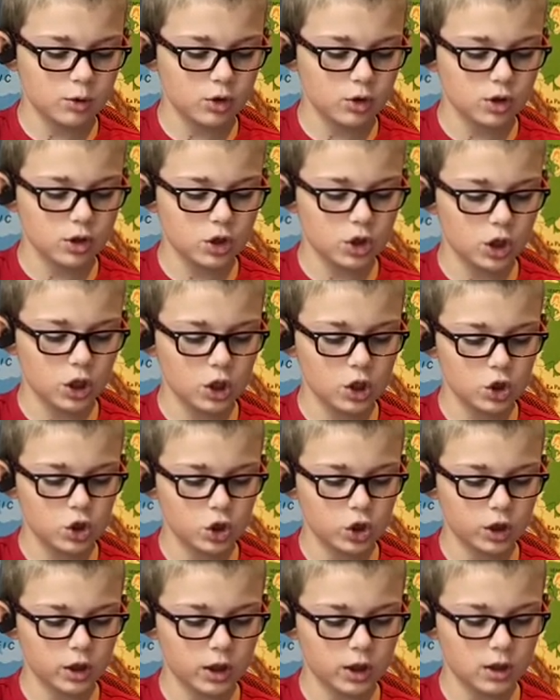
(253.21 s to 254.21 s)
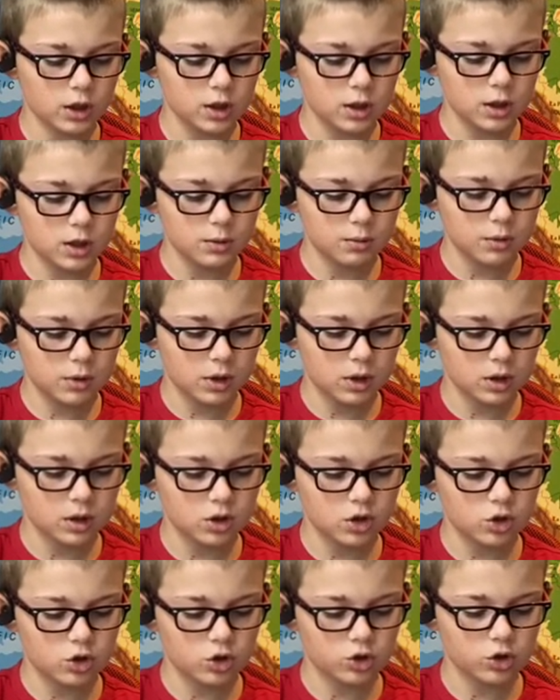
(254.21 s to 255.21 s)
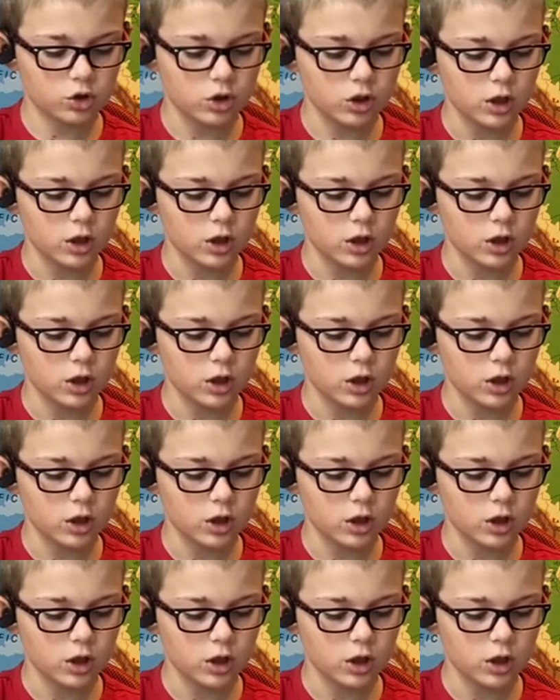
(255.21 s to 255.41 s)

the changing light in his picture.